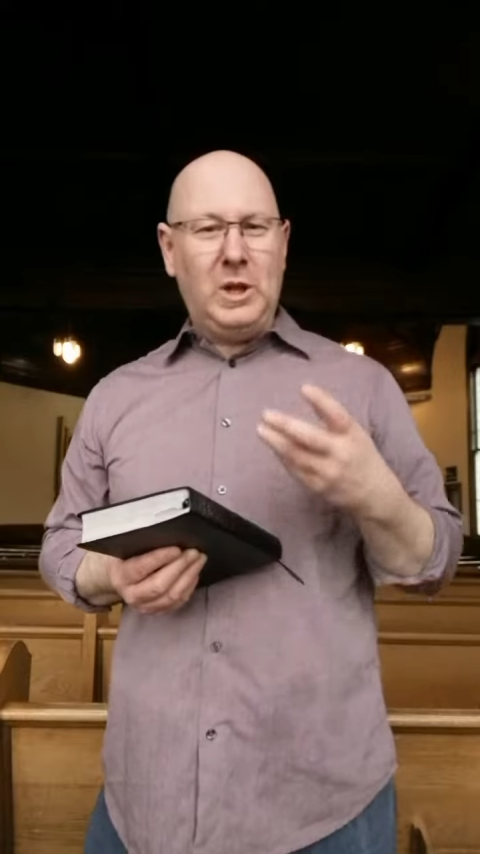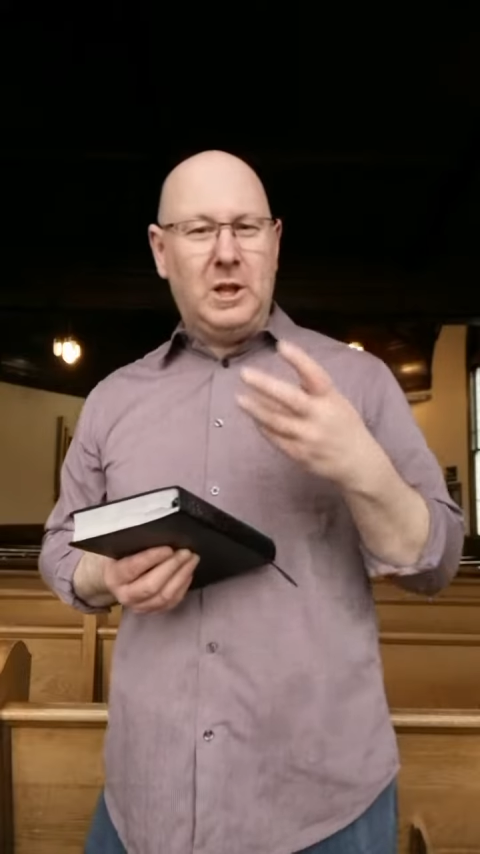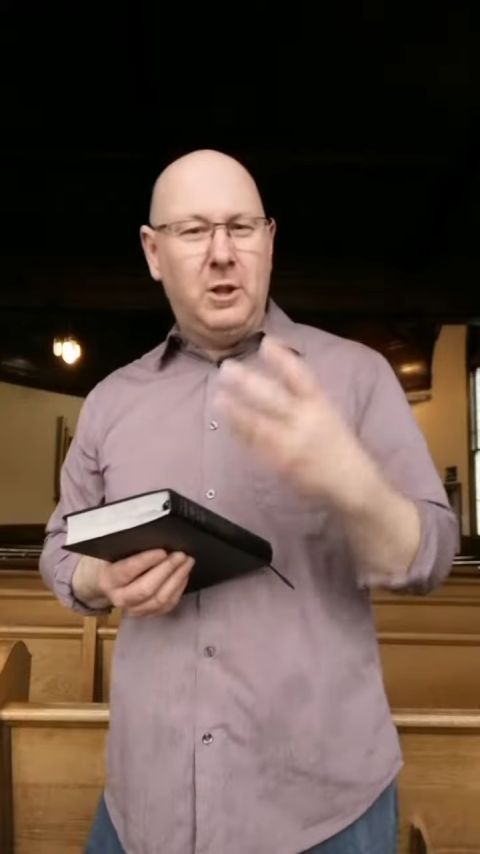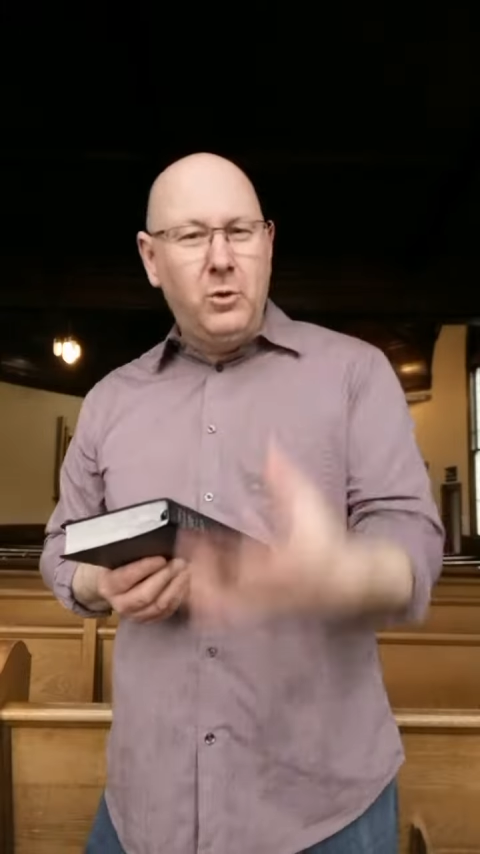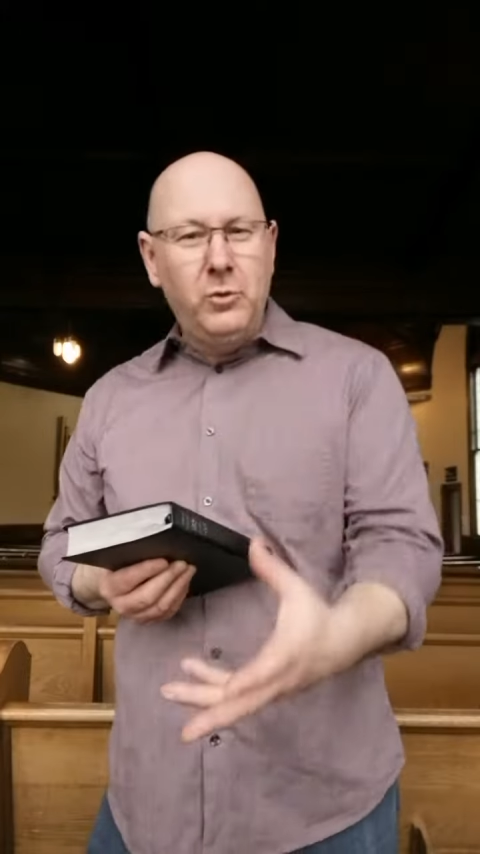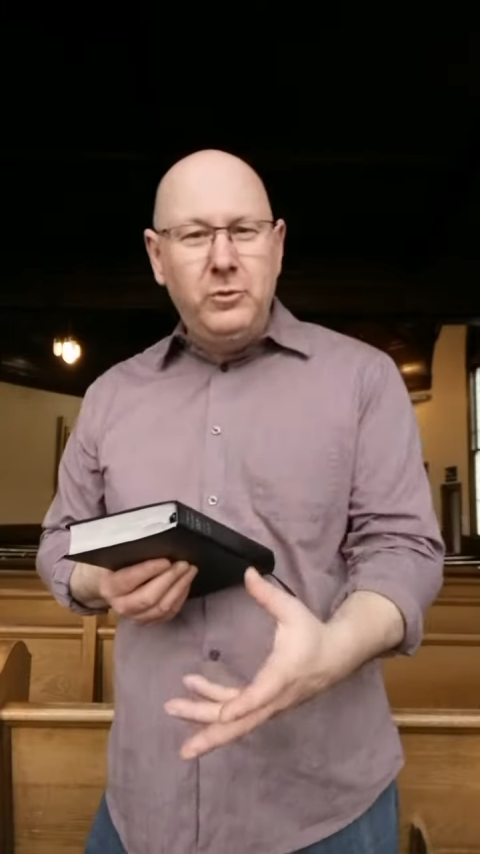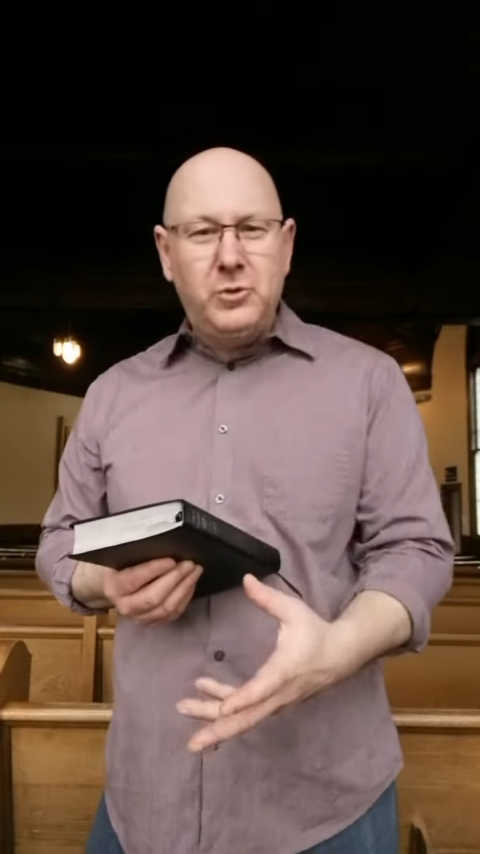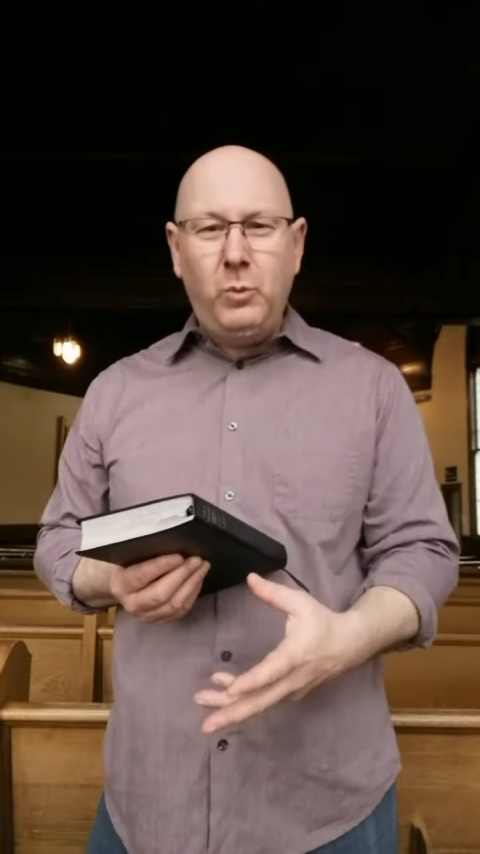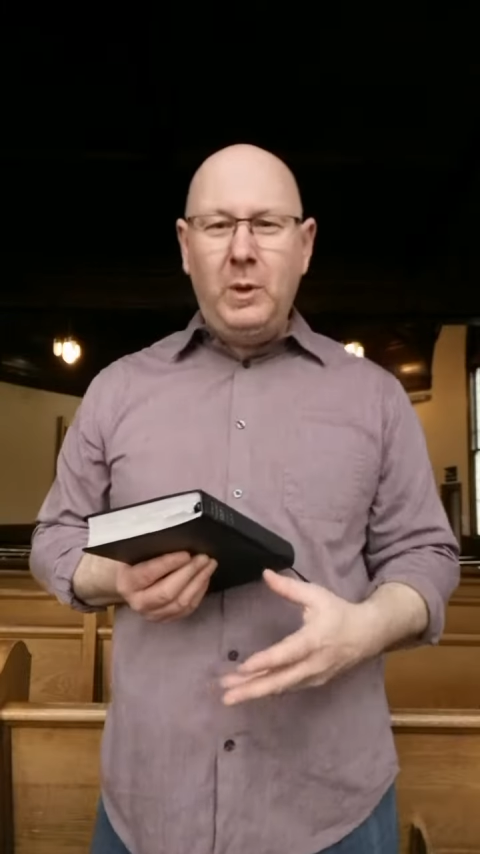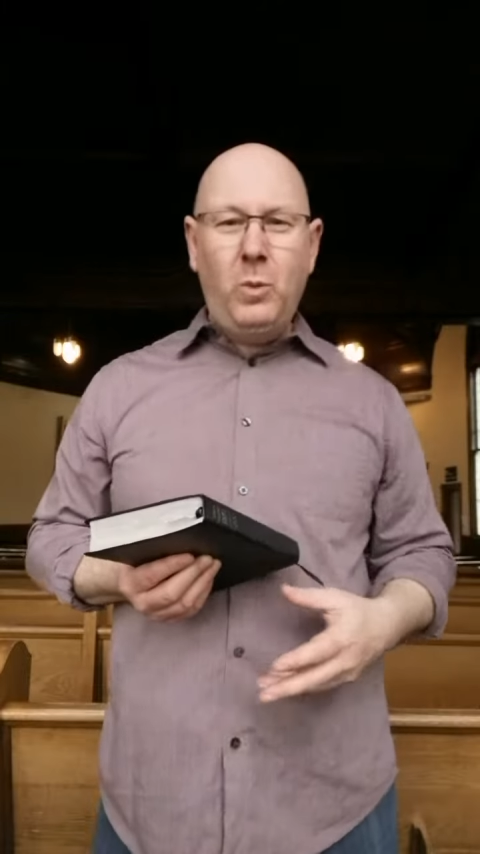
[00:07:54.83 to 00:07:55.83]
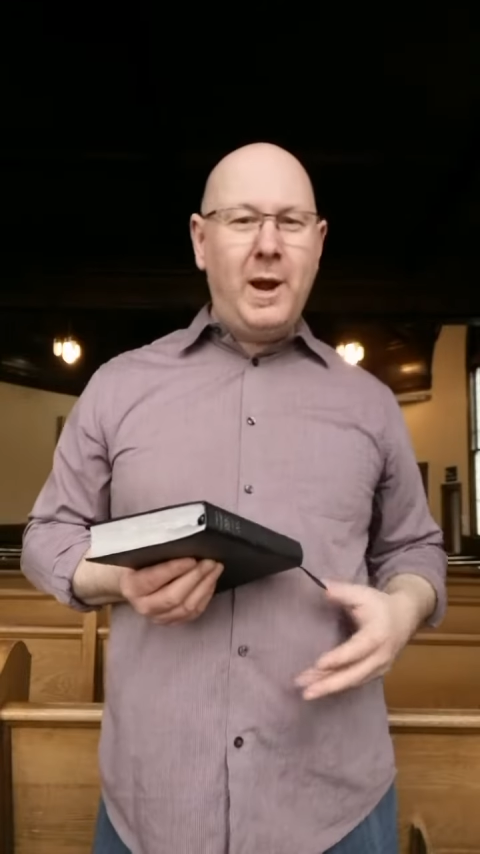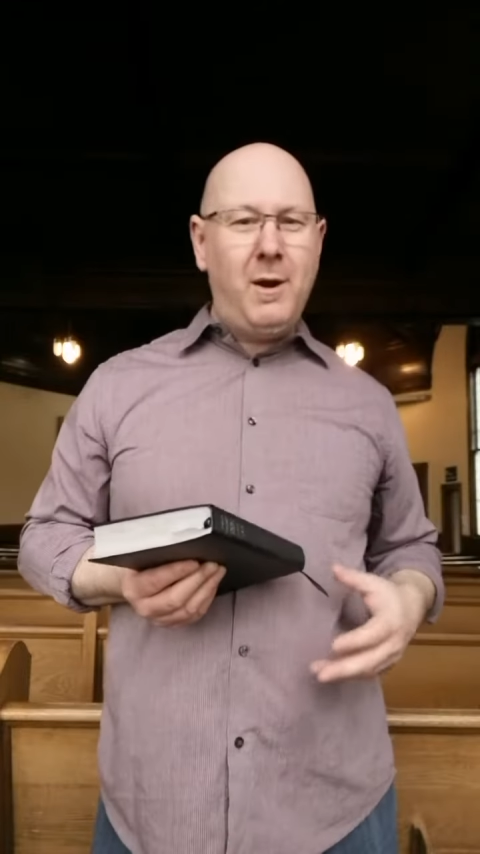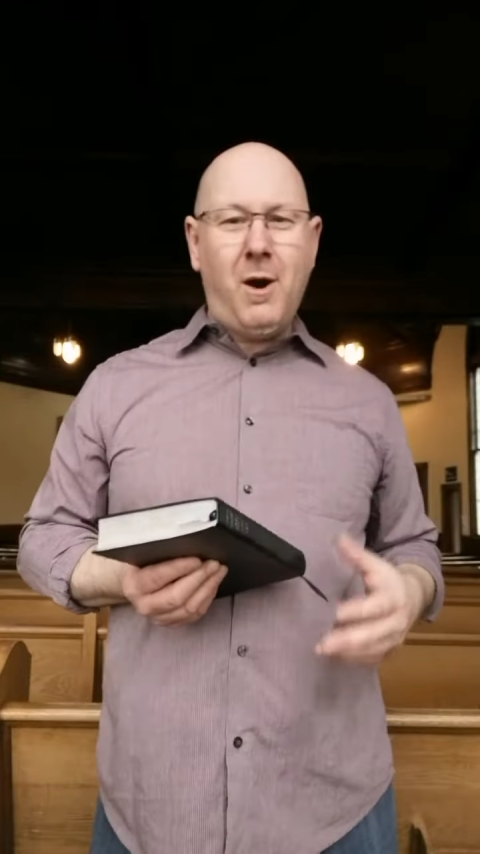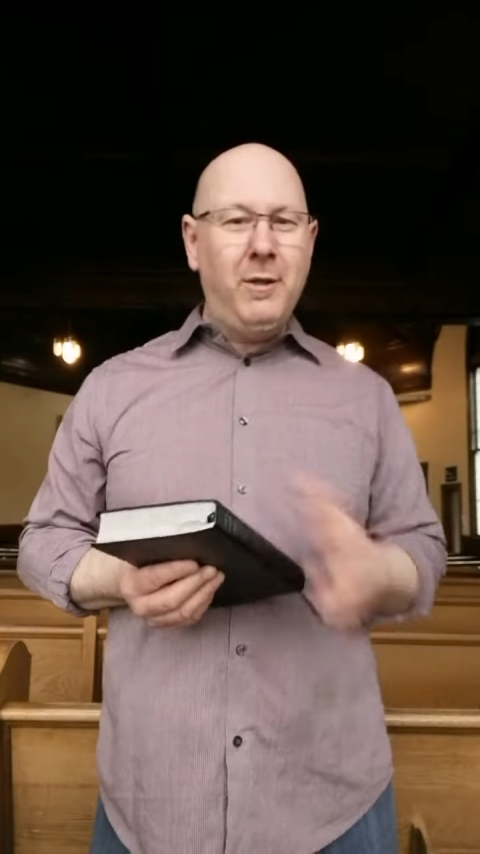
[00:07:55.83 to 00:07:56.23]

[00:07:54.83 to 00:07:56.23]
what clothes we wear?